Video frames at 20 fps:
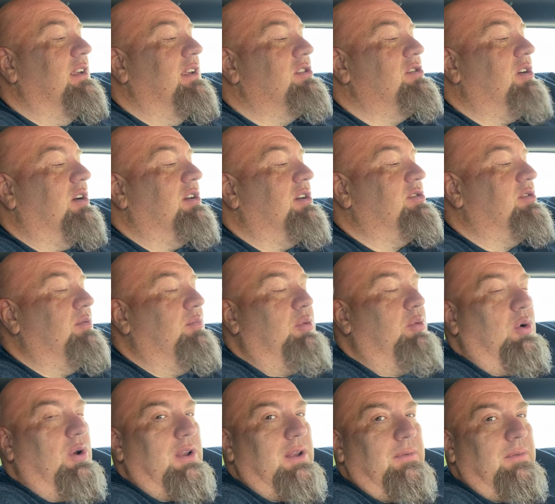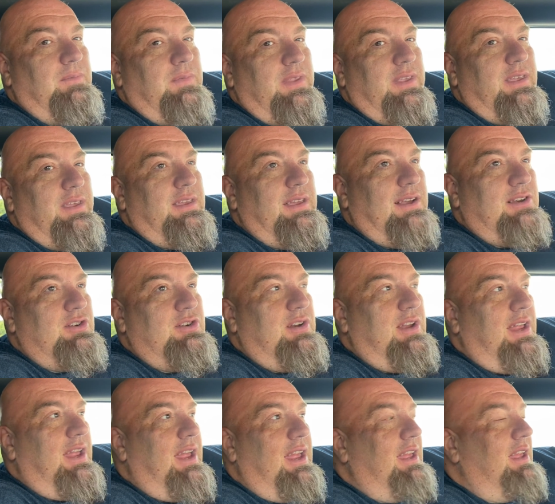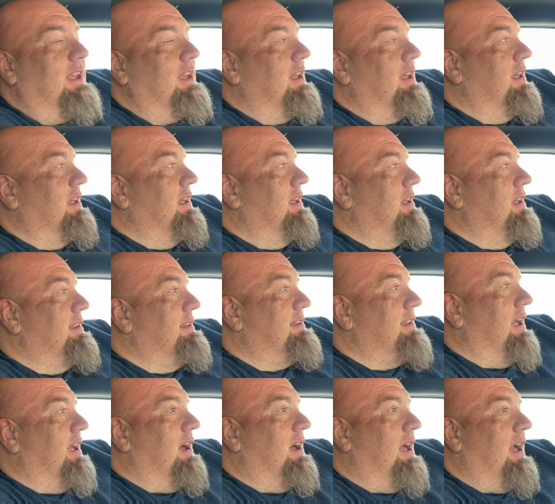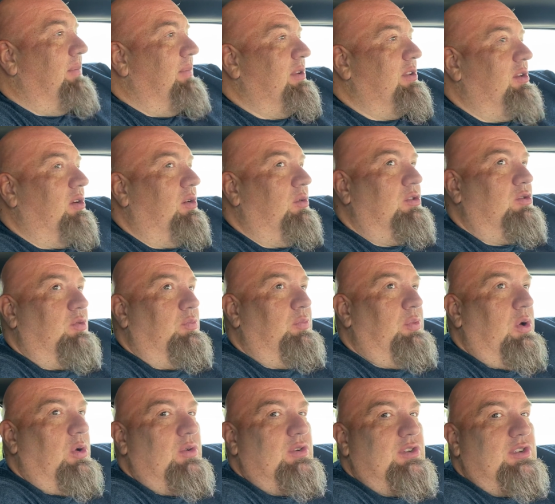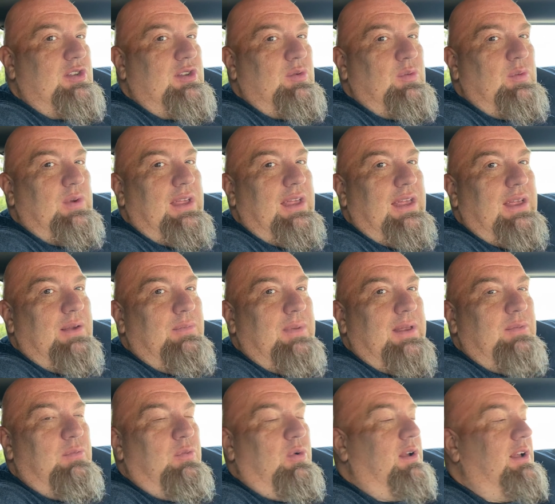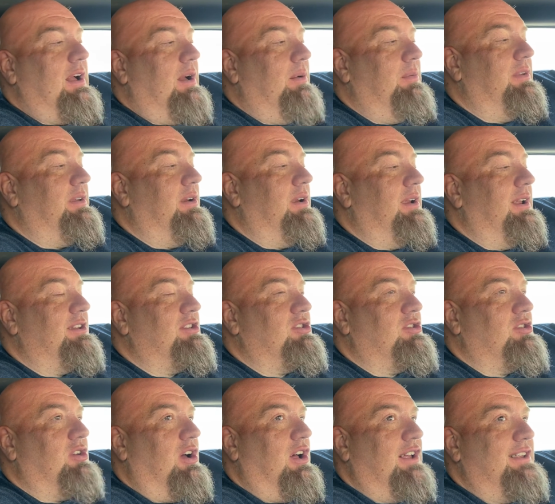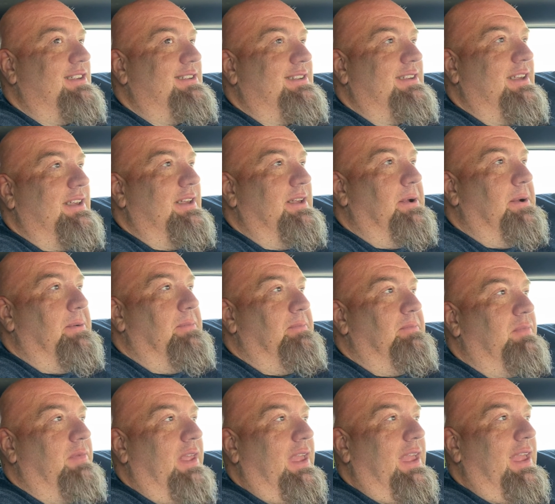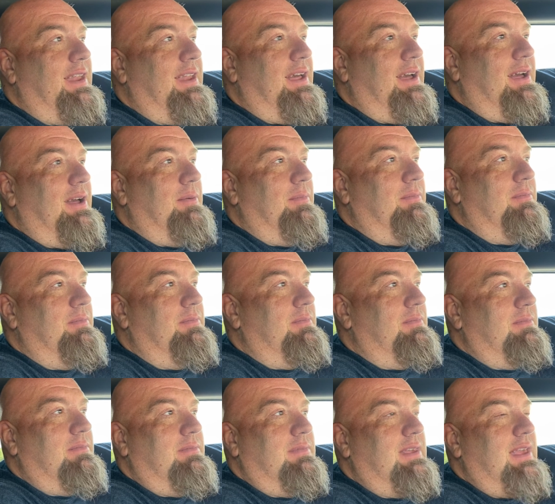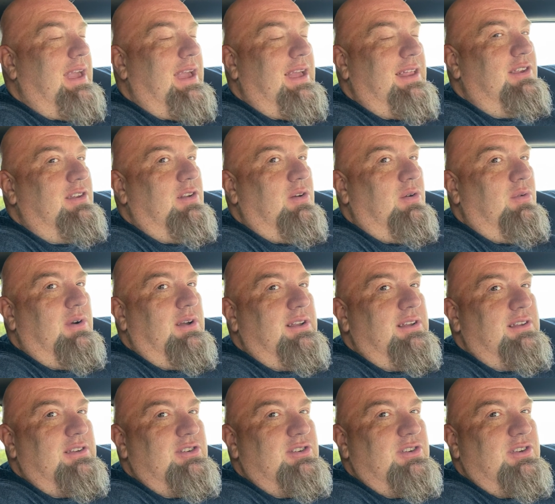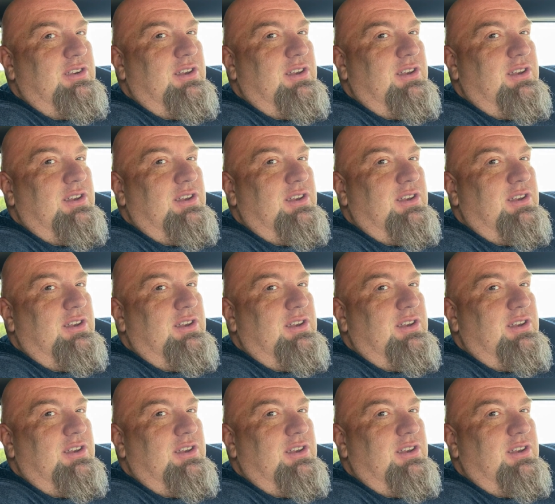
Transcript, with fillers: Straws are important. Yesterday uh, episode, which we'll post, we made more commentary on straws and um, yeah, you don't want mm-hmm.